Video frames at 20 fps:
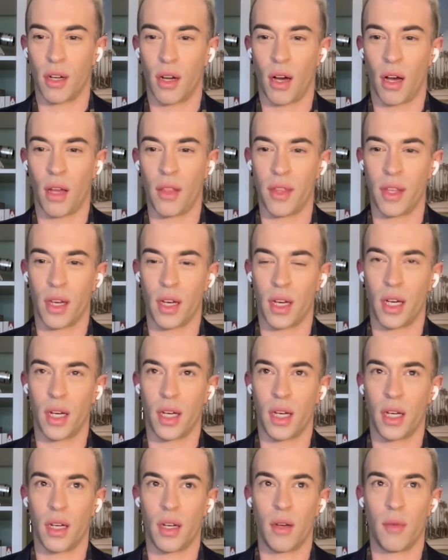on
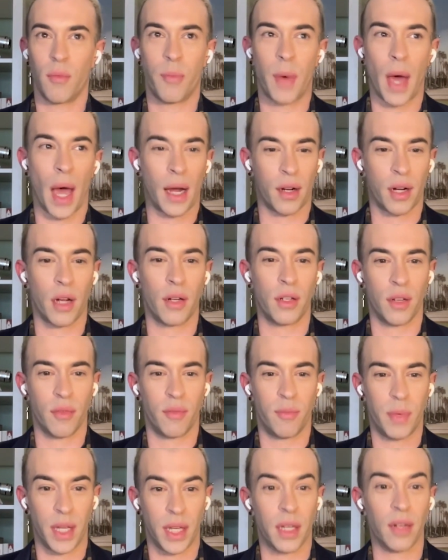the background
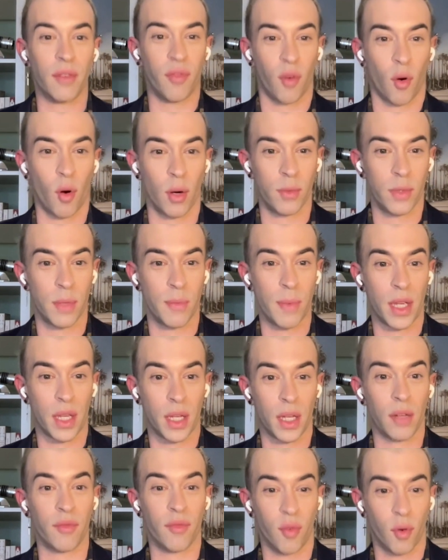of being informed and
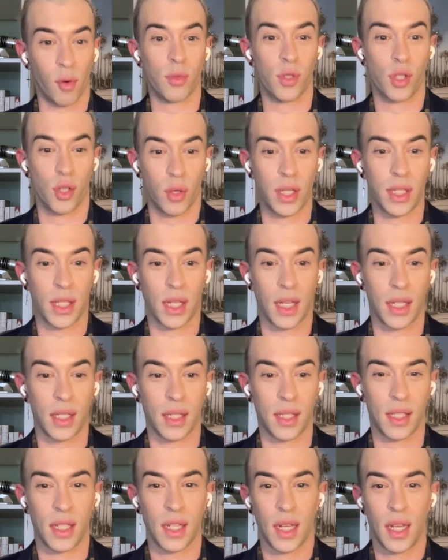making informed
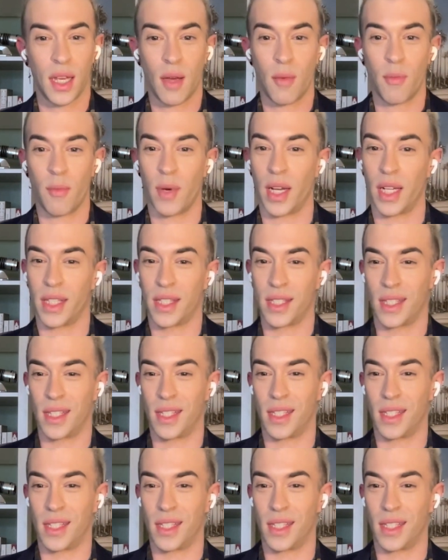choices. But it's